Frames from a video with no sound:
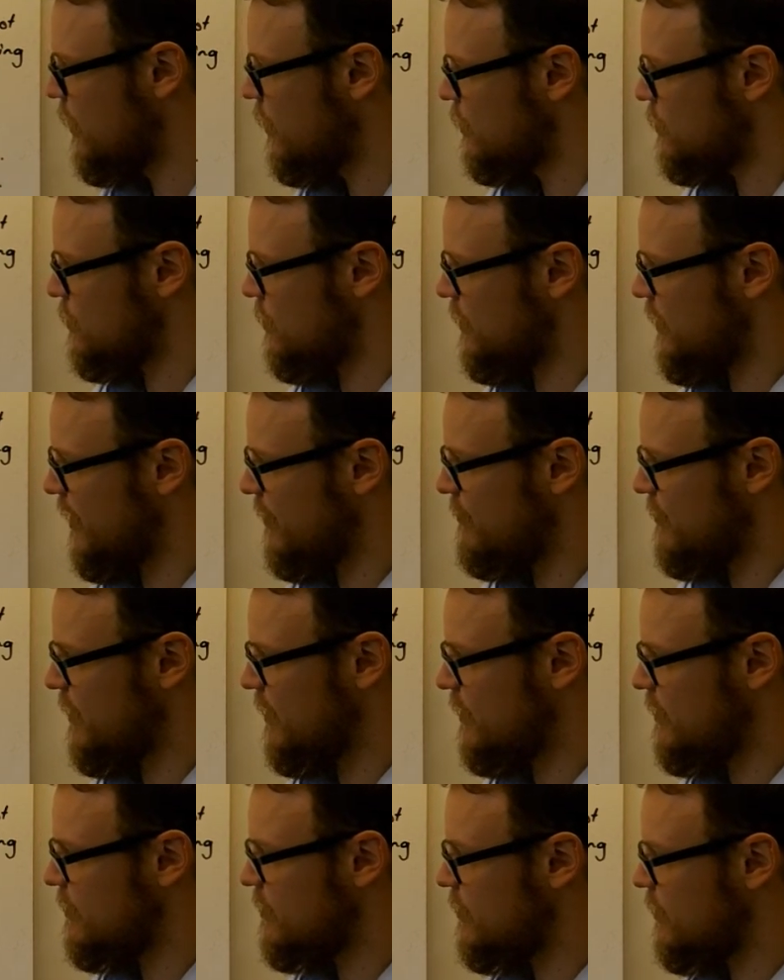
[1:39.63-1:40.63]
So that
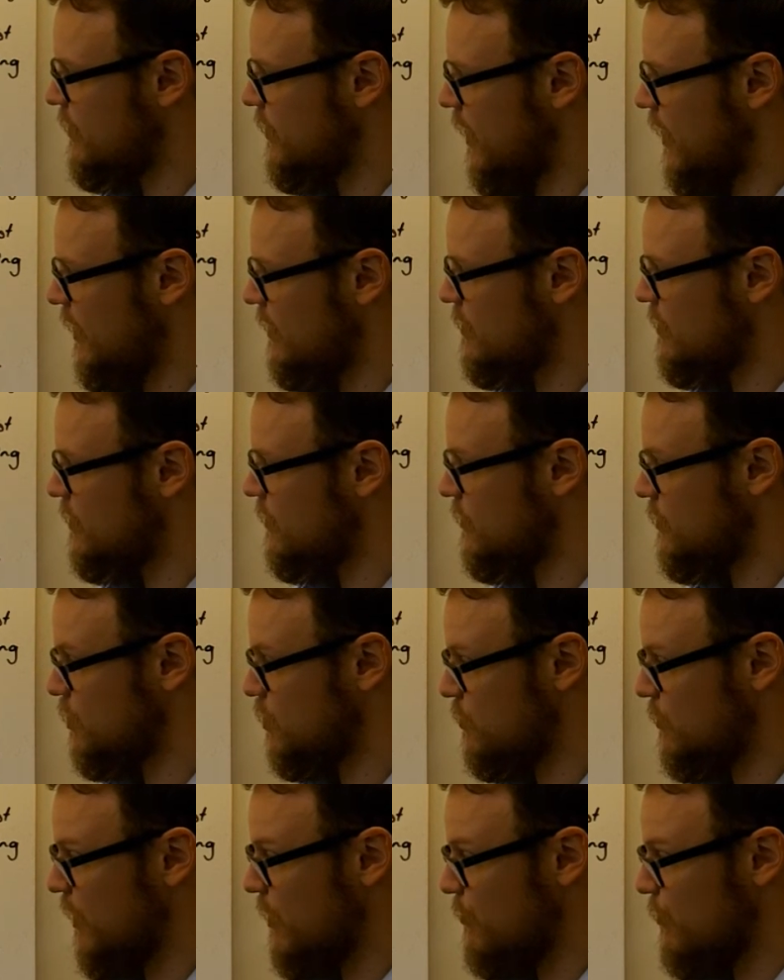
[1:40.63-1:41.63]
means that the
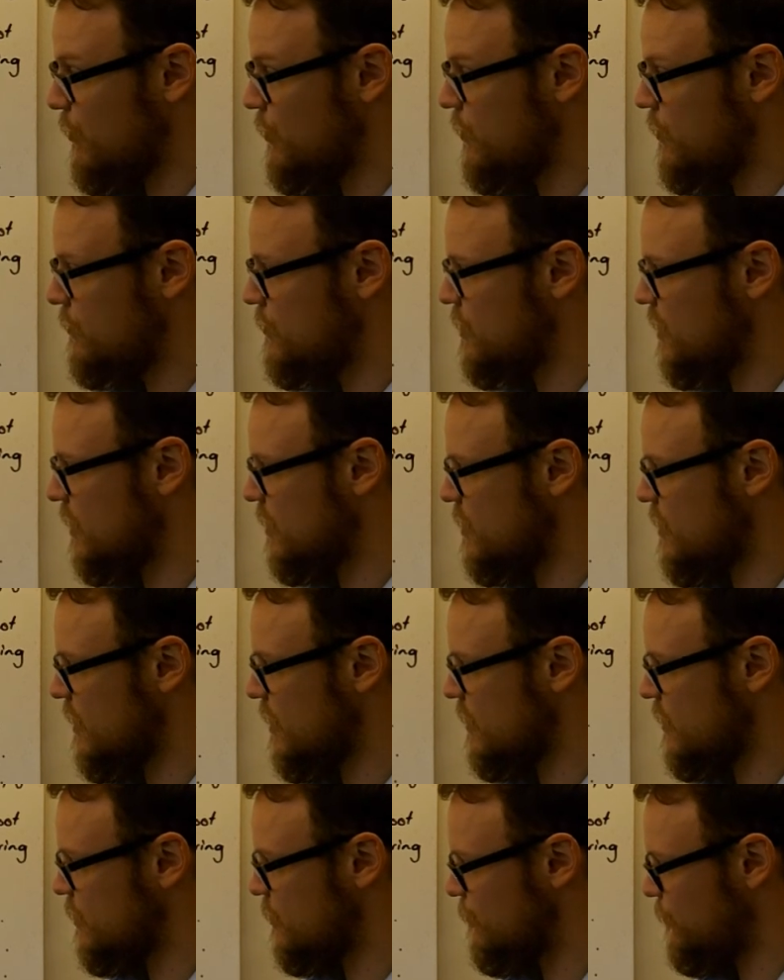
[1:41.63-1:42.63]
square root of 16
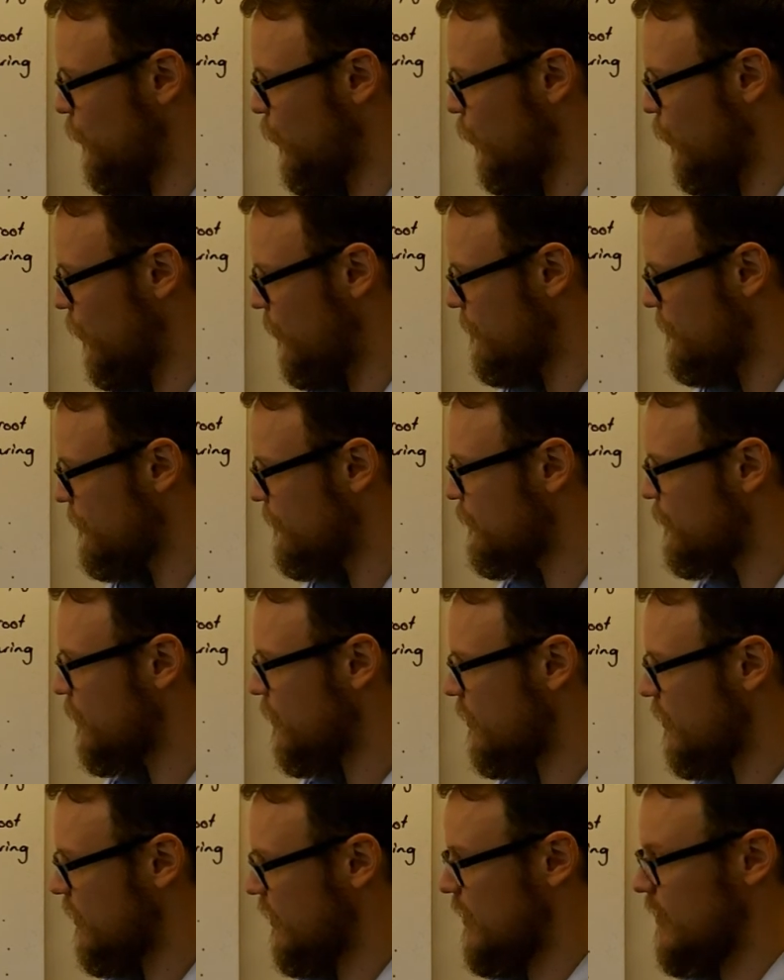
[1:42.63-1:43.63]
is 4.
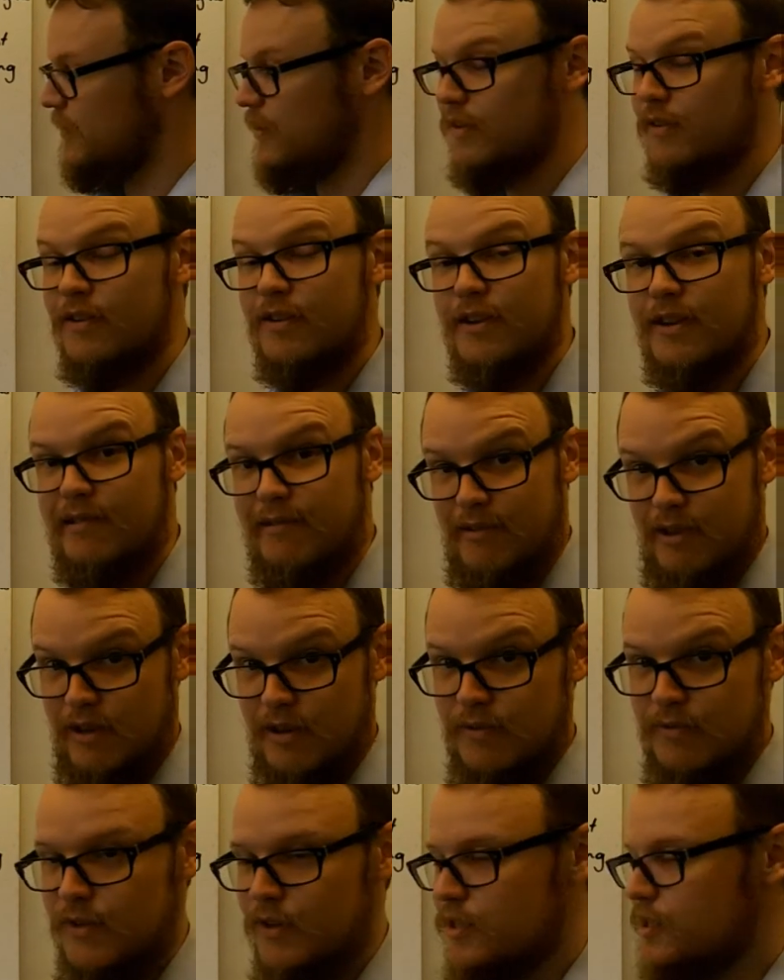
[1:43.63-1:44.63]
And
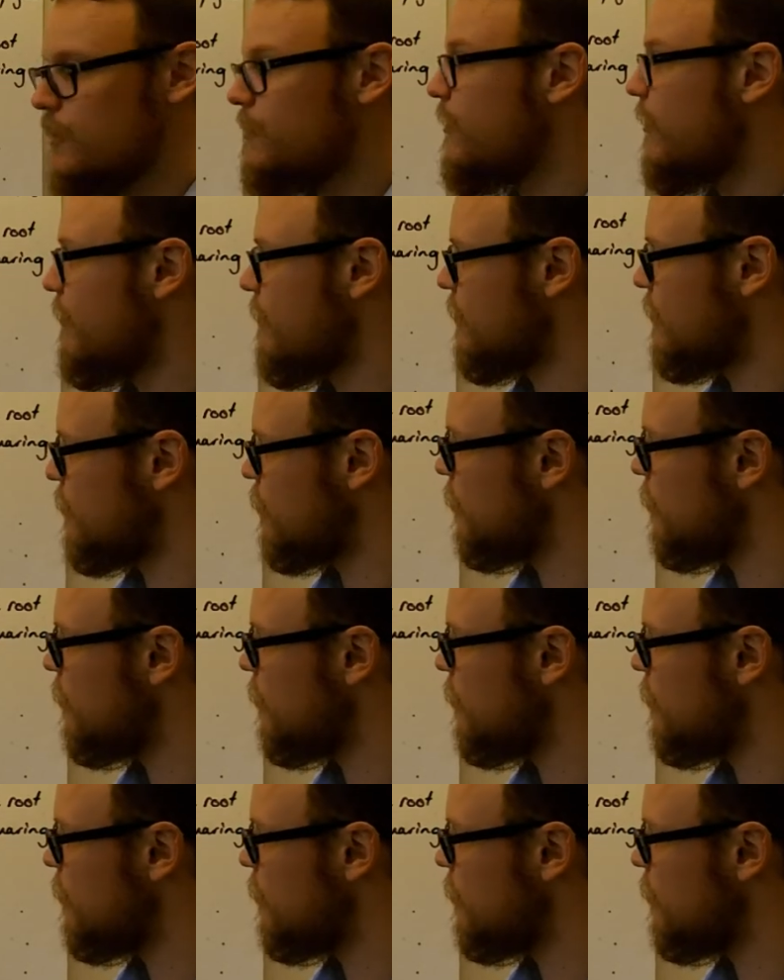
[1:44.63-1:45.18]
conversely, going in the